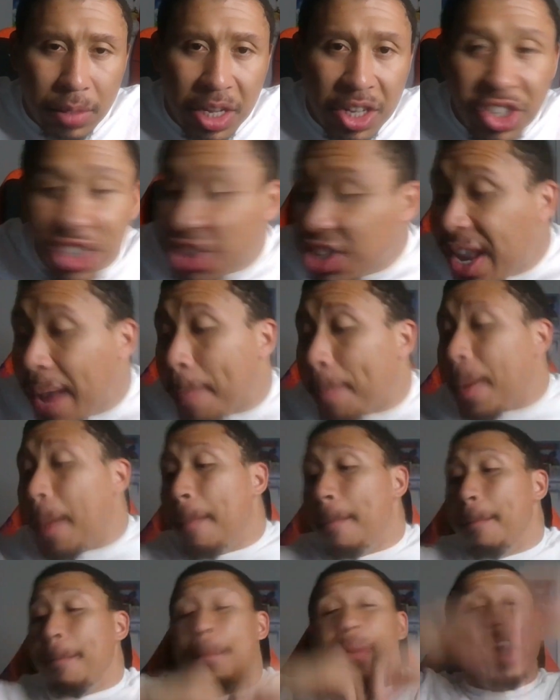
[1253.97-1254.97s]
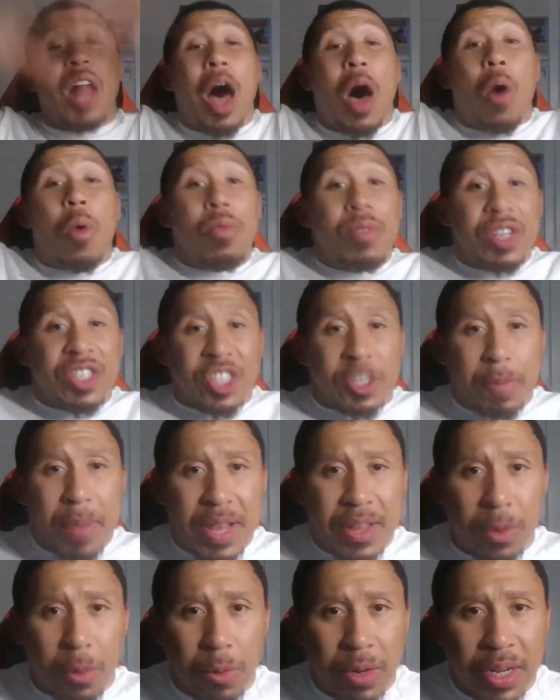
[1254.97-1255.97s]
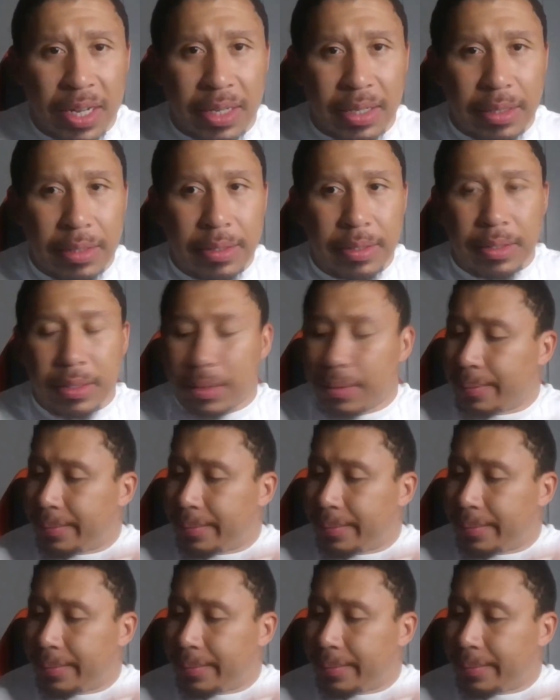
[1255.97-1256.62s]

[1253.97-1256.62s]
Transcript: Ship blown to smithereens.